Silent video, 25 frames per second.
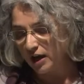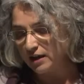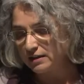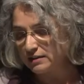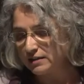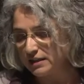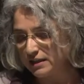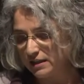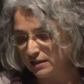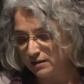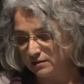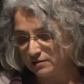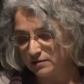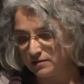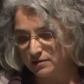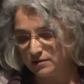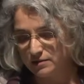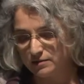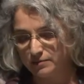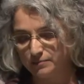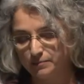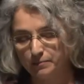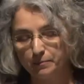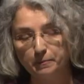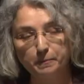ideas.
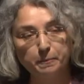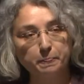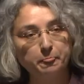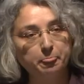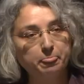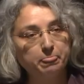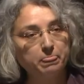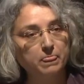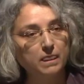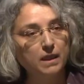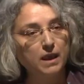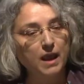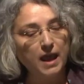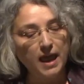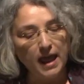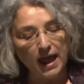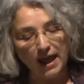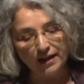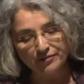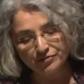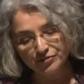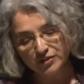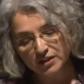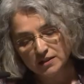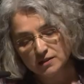
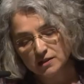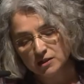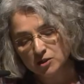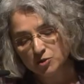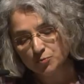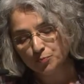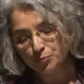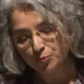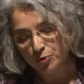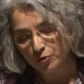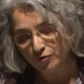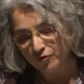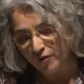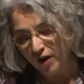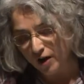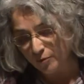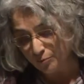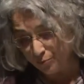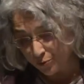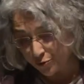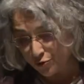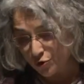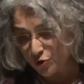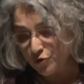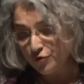And this is
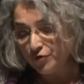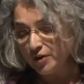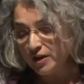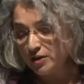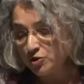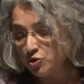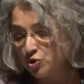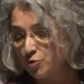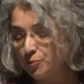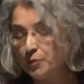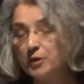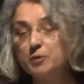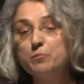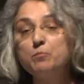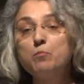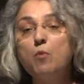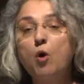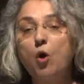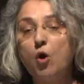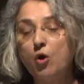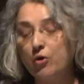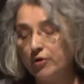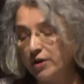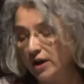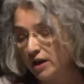proving to be
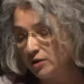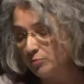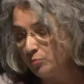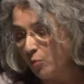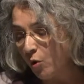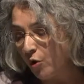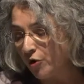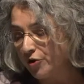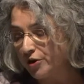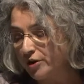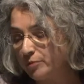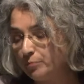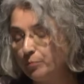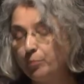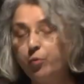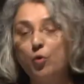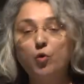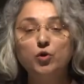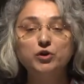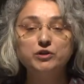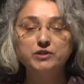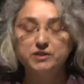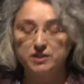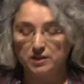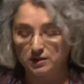more and more
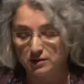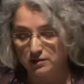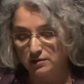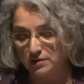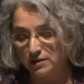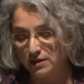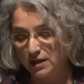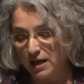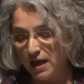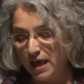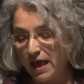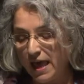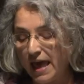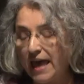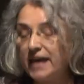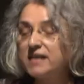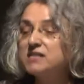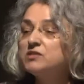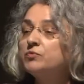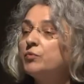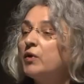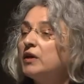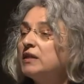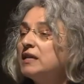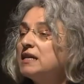important,
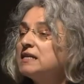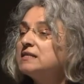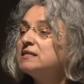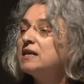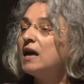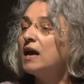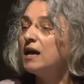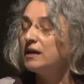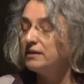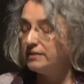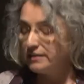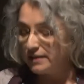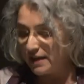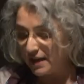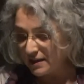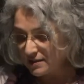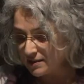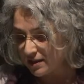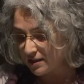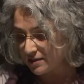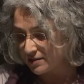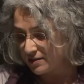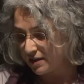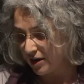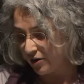as well as
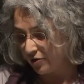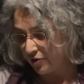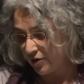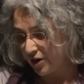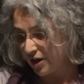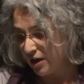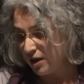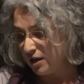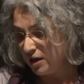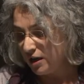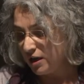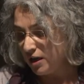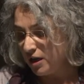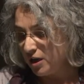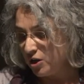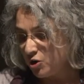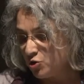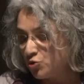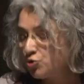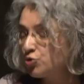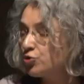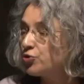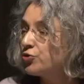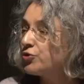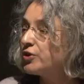necessary,
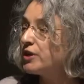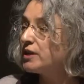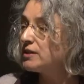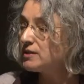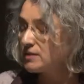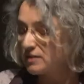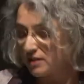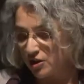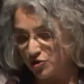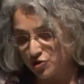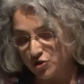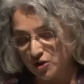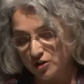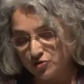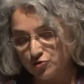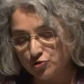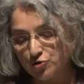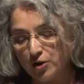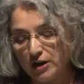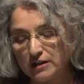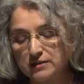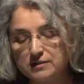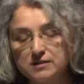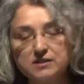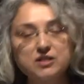during such a
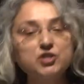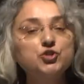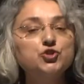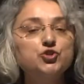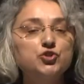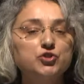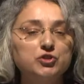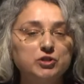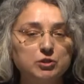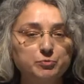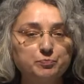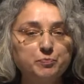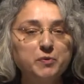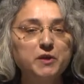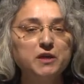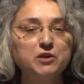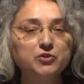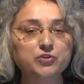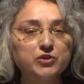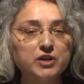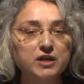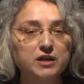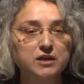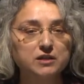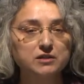transitional
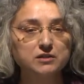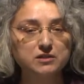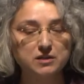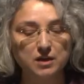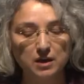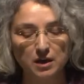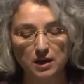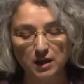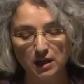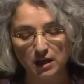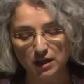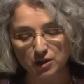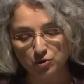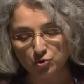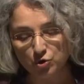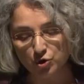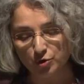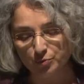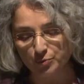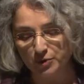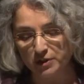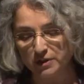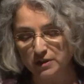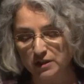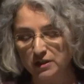period in
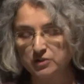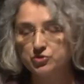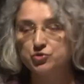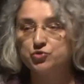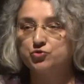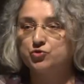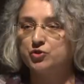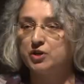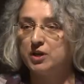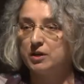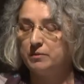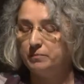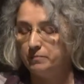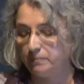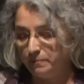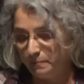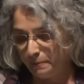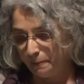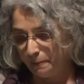human history.